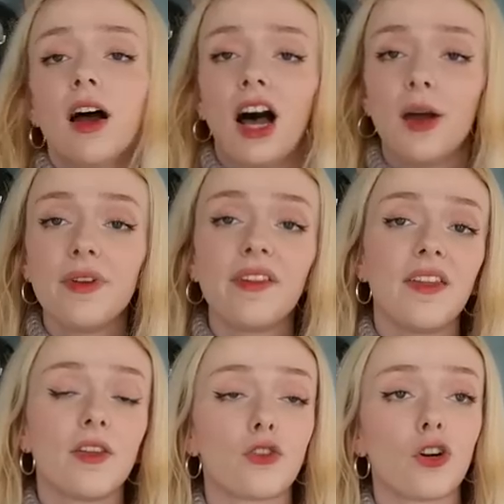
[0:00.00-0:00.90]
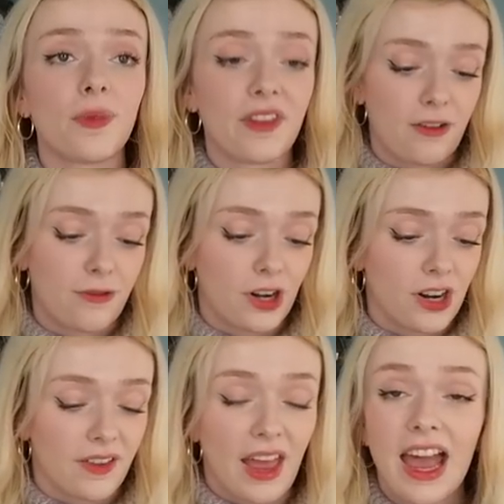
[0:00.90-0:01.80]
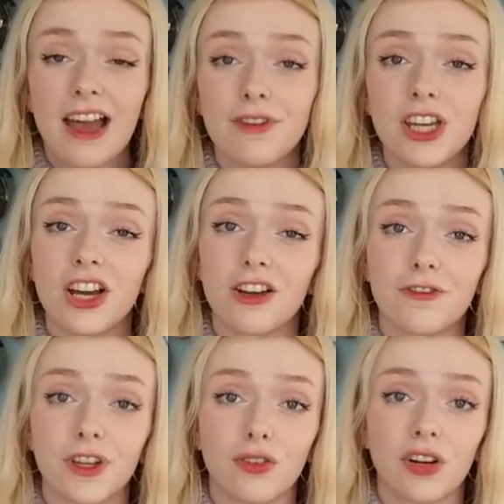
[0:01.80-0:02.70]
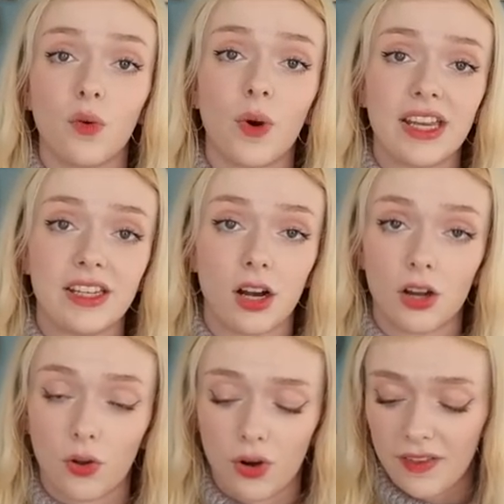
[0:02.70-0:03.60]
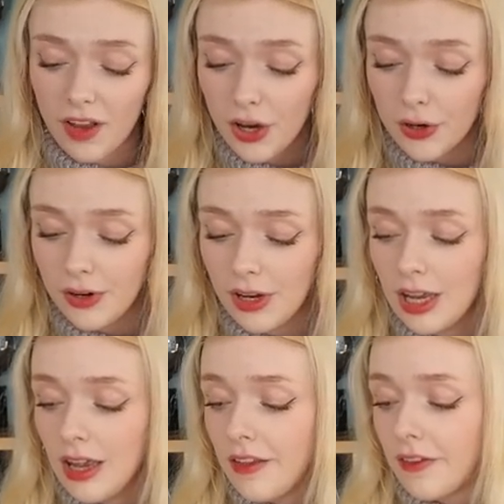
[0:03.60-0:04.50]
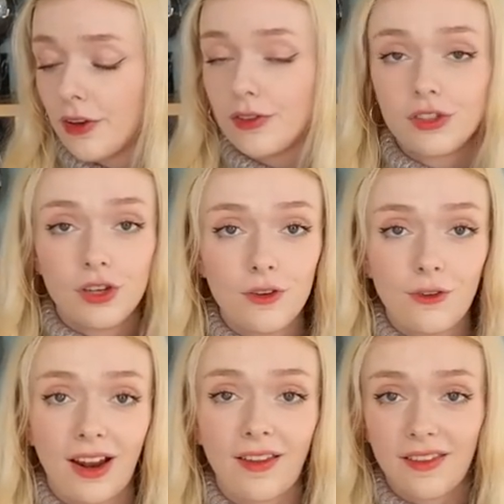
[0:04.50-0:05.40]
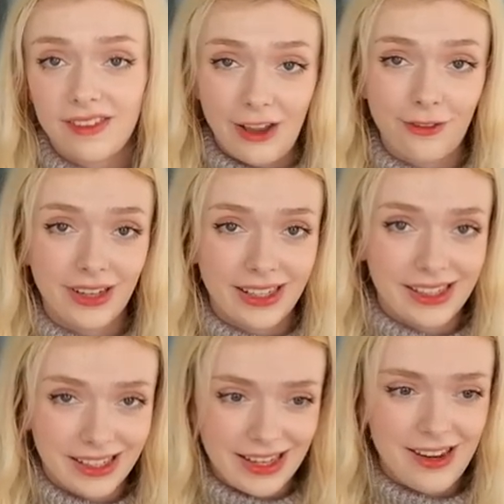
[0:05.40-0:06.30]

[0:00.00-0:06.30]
I would say that dropped saffron is a heavier fingering weight yarn on its own. So two strands, definitely at